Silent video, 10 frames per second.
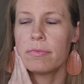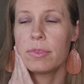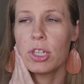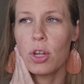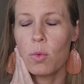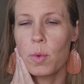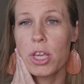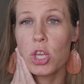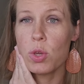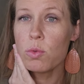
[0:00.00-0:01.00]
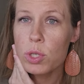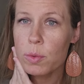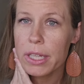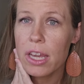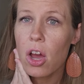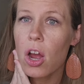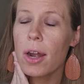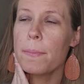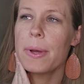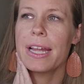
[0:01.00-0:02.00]
you know, we usually
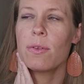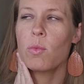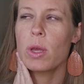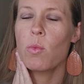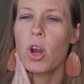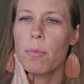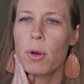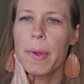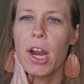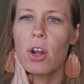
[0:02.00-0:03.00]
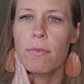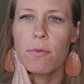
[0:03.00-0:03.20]
are, but we weren't prepared